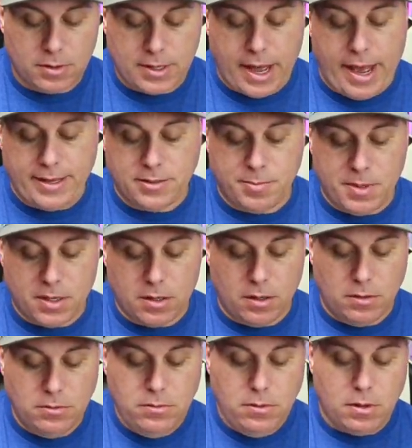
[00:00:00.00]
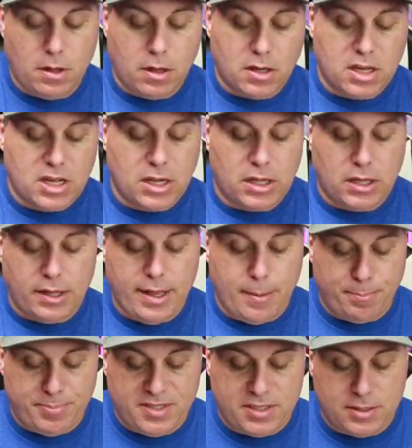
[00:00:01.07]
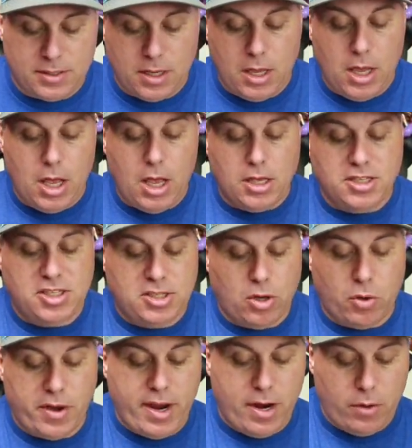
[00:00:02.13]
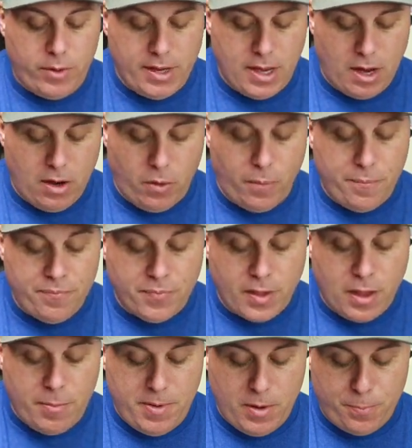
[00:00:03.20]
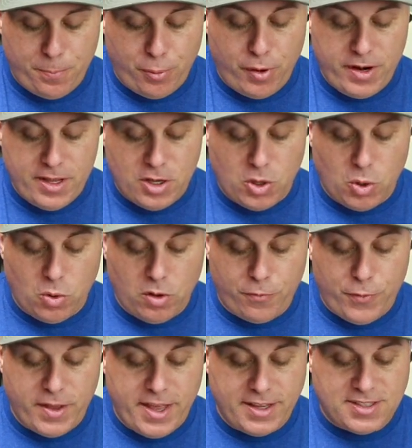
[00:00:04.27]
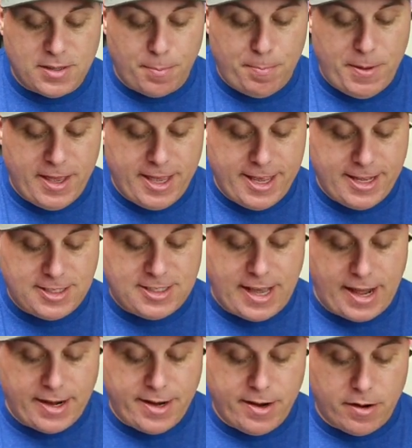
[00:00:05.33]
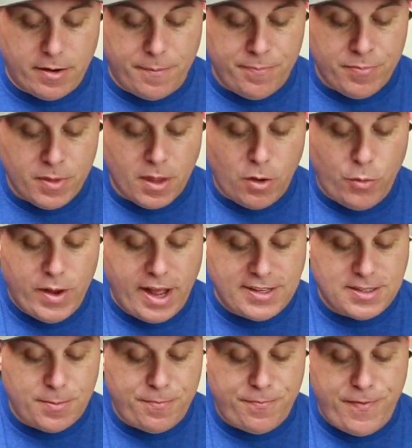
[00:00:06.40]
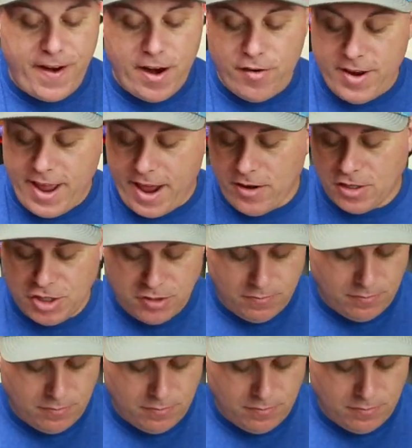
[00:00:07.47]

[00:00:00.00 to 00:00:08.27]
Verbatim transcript: Cosmic Eclipse. So here we go. It'd be pretty cool if we get some big hits out of here. We got some fairy energy.